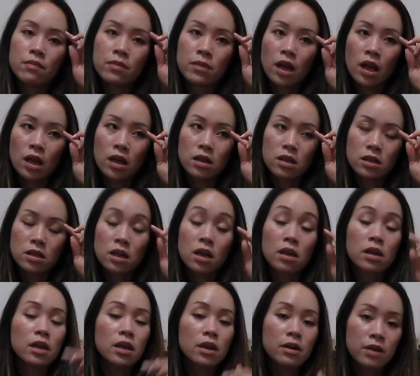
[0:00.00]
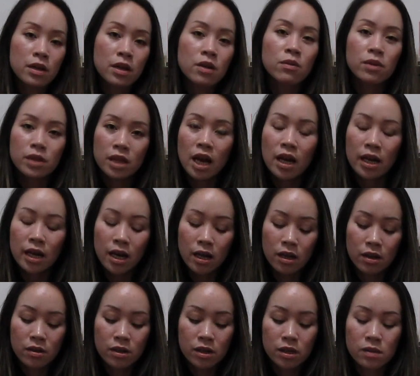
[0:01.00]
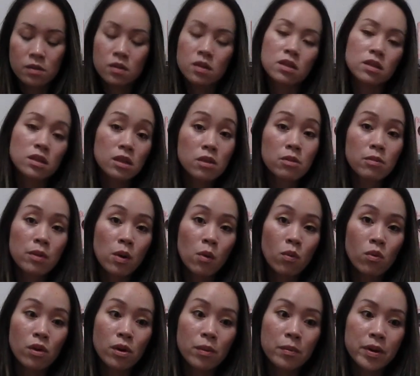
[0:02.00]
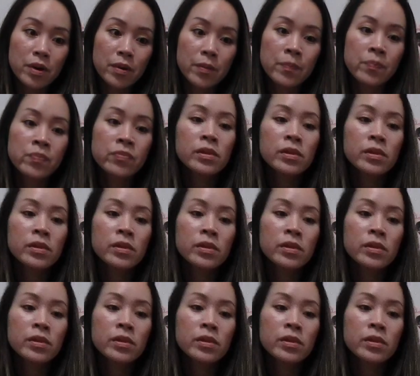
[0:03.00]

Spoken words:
like the socket area with that color because it's a little bit warmer.